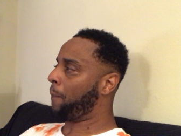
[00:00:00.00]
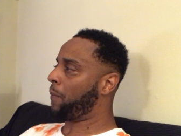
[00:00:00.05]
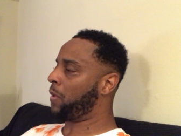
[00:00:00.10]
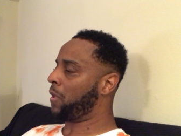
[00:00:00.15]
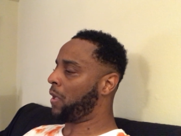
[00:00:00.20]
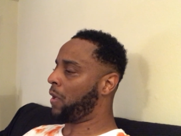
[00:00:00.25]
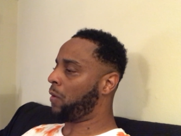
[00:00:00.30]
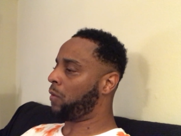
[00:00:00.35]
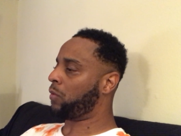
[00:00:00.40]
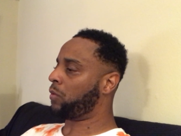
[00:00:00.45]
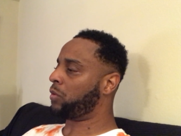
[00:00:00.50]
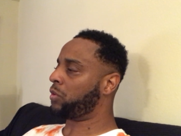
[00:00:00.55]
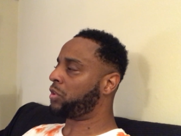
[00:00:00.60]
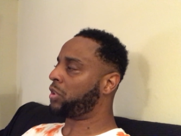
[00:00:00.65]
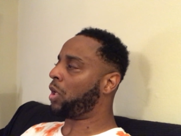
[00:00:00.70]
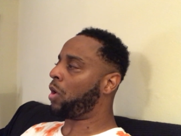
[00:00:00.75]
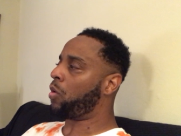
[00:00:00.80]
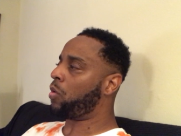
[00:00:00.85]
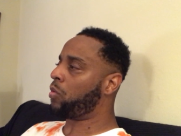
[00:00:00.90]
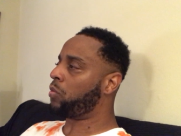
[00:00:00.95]
you know.
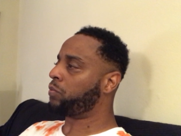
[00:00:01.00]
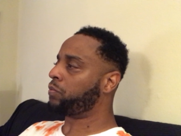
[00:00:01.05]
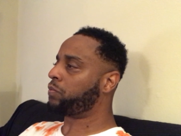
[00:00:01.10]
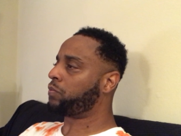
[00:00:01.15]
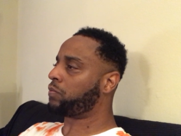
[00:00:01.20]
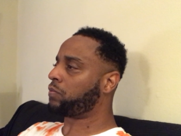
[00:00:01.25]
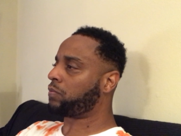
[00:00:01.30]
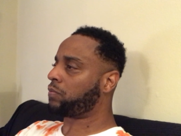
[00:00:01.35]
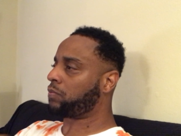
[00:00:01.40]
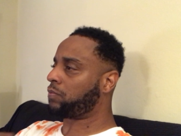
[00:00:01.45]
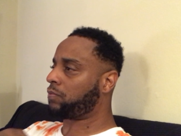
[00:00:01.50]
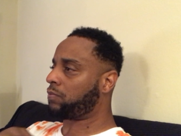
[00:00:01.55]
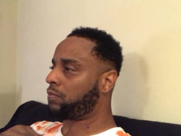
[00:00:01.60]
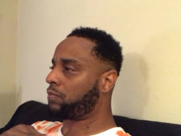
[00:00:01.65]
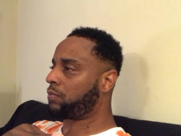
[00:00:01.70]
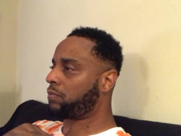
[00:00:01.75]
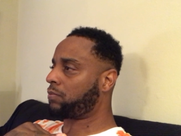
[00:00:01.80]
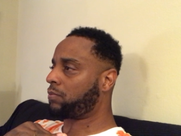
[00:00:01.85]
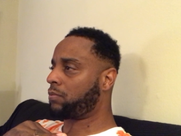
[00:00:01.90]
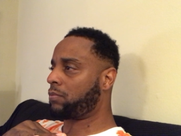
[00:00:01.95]
So
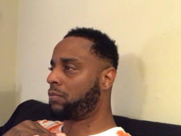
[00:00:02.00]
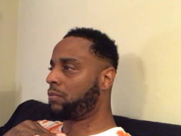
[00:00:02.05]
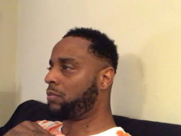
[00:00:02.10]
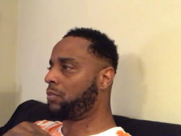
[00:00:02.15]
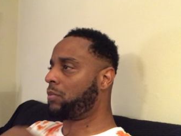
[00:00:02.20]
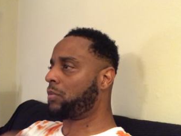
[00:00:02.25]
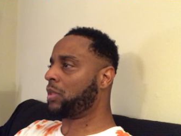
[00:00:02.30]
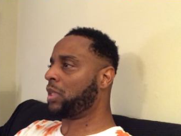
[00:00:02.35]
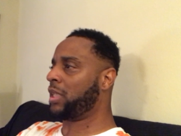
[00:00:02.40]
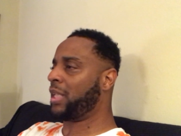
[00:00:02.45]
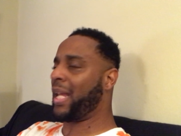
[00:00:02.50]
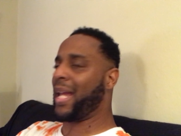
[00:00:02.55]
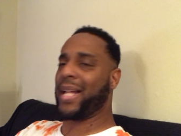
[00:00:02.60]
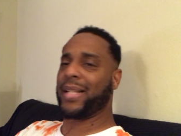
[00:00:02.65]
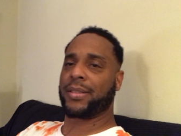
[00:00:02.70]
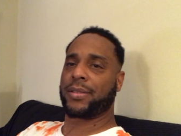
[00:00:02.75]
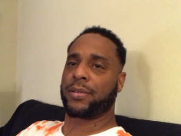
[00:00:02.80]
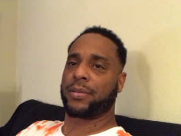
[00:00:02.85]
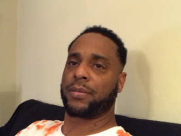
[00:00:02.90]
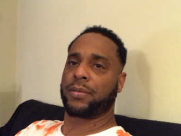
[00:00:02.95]

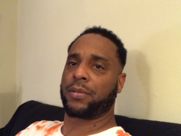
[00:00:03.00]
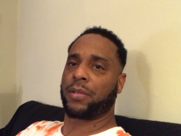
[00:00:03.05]
yes,